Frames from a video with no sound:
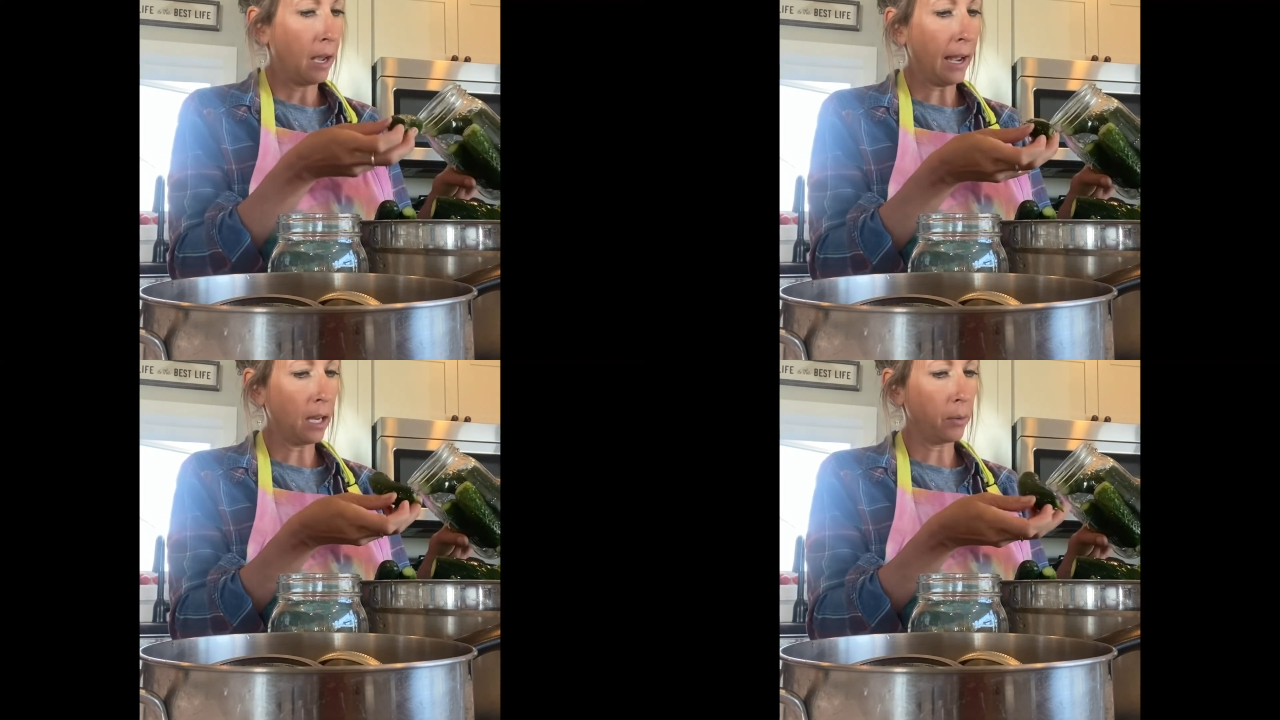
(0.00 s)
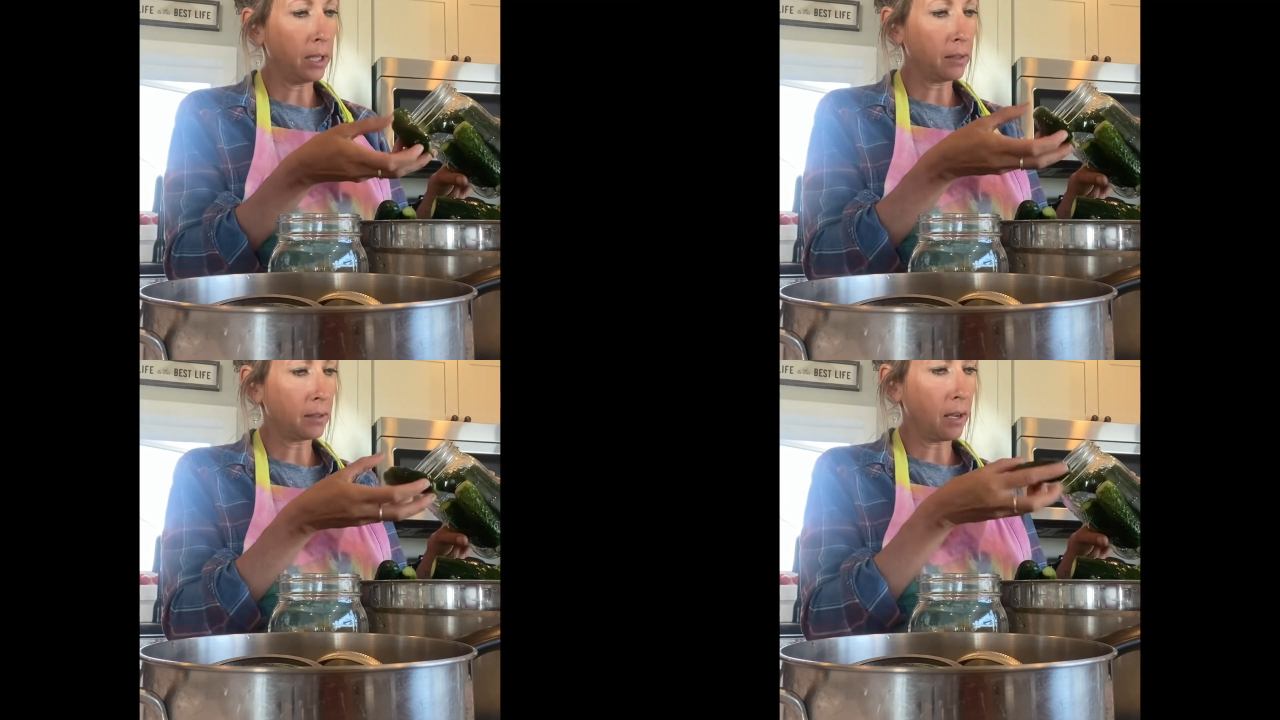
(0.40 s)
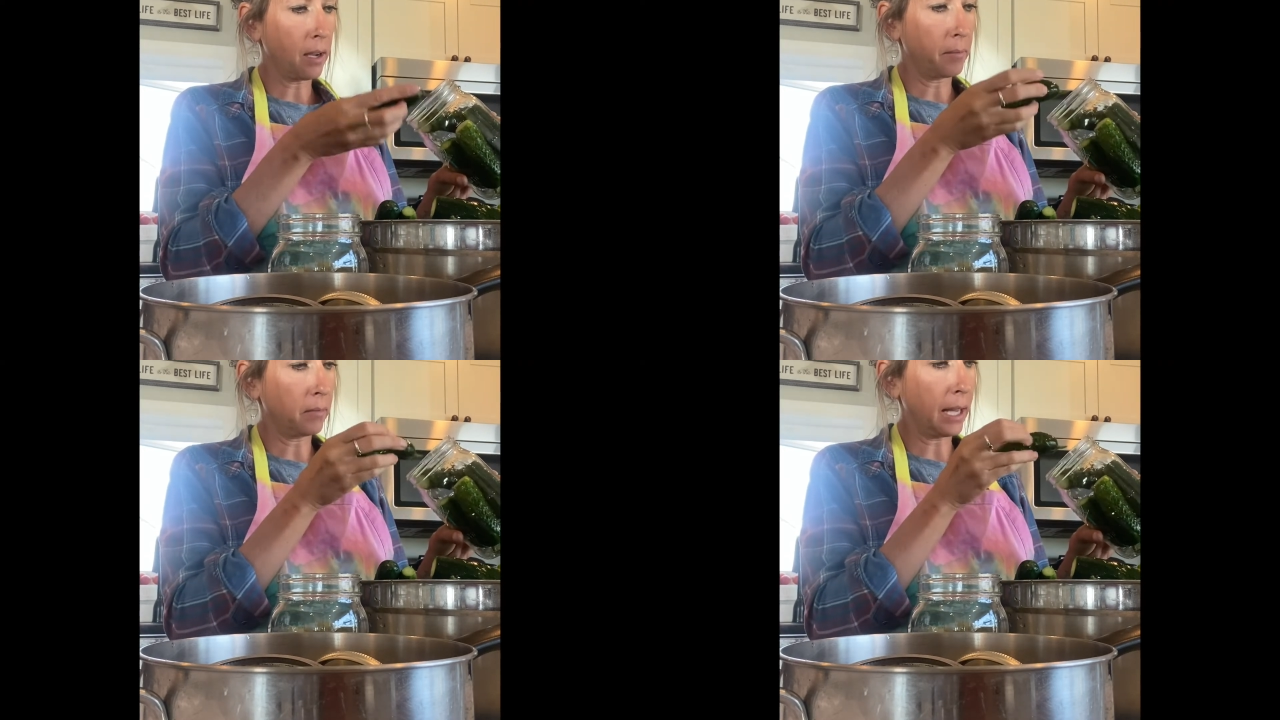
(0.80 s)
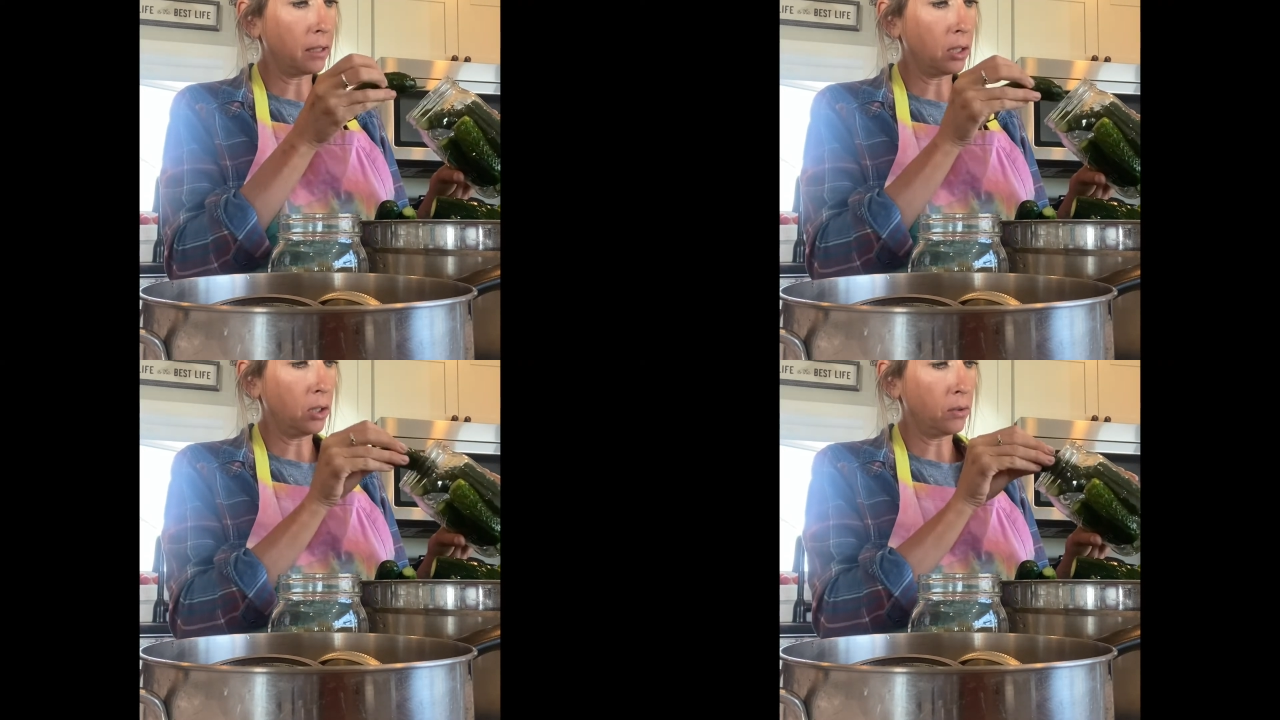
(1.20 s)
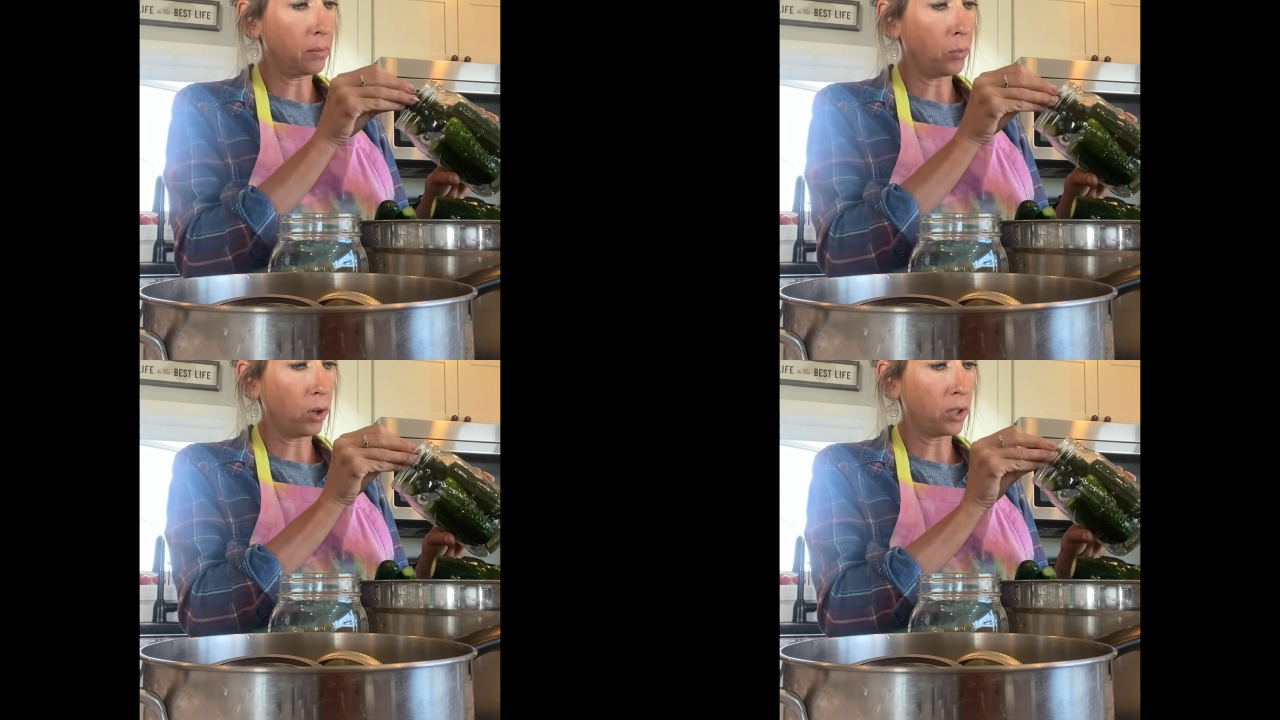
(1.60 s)
I always like to use
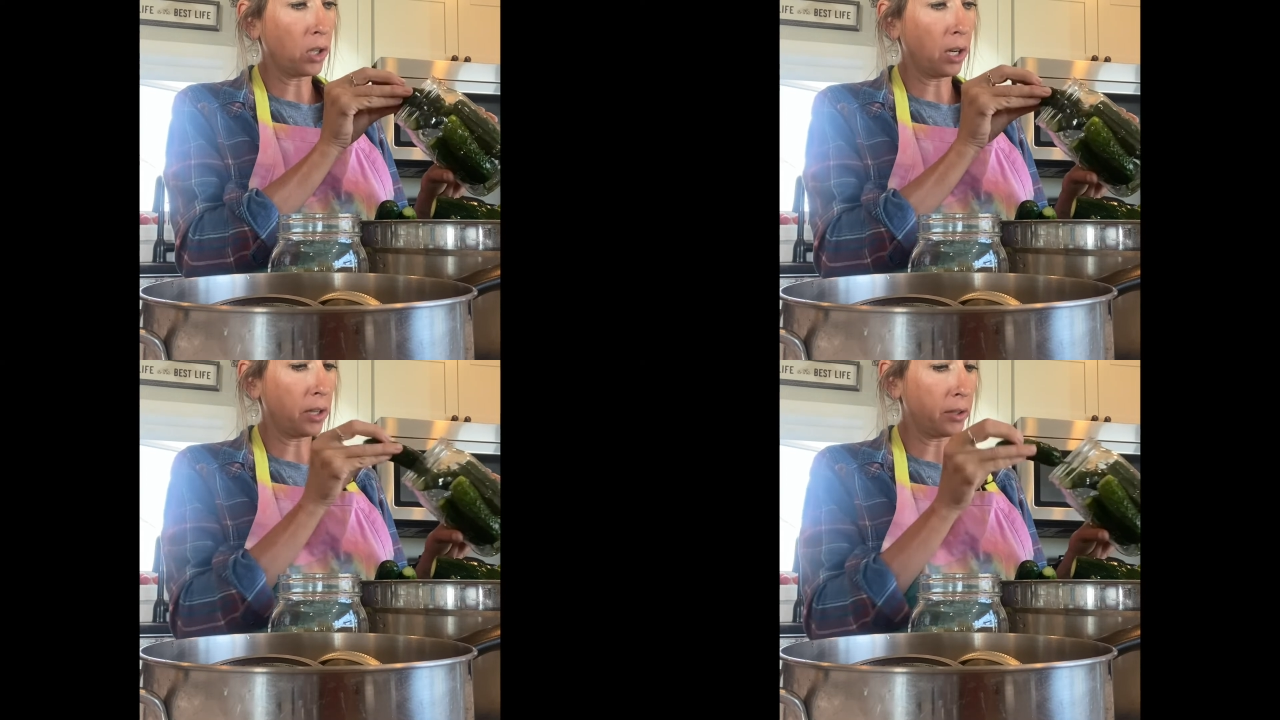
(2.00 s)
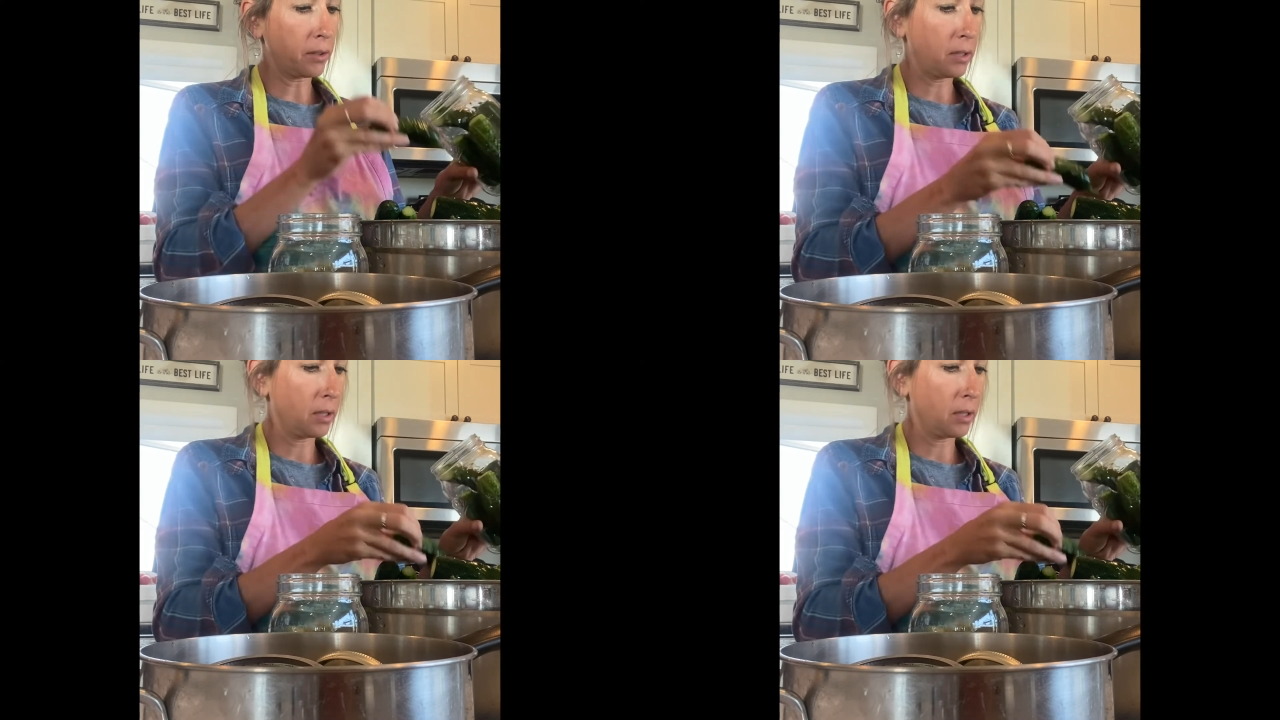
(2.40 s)
more jars